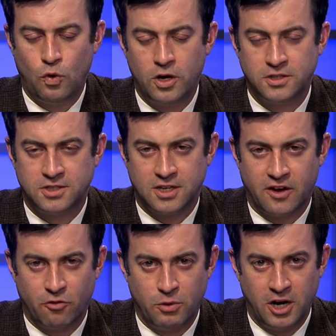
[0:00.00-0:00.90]
what is the
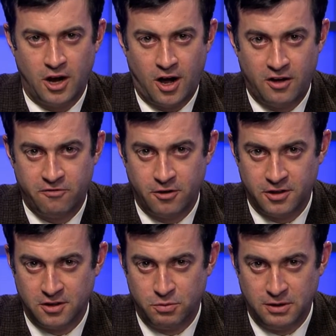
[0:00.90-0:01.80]
government
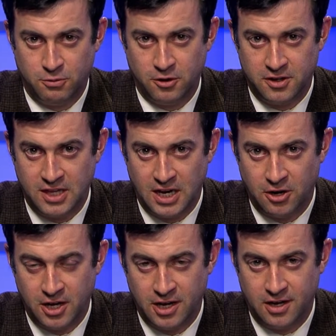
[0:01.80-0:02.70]
offering the people in the
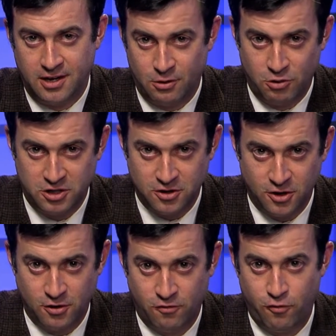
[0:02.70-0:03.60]
area in
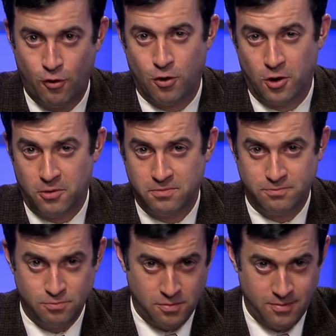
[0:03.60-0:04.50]
return for
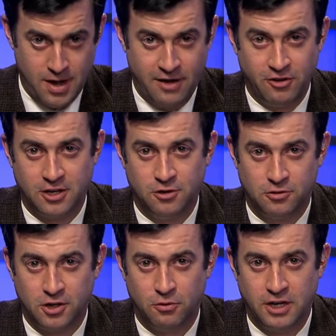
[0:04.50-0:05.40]
having a
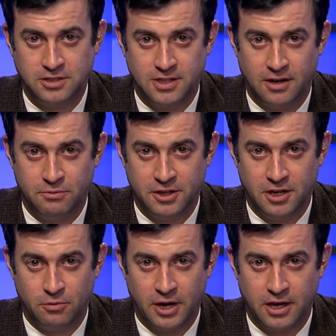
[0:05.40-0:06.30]
nuclear waste dump
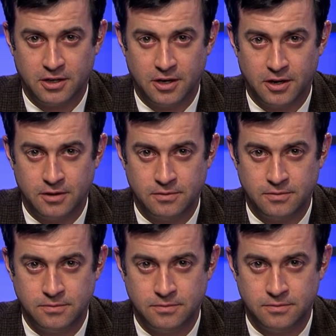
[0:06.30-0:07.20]
in their backyard?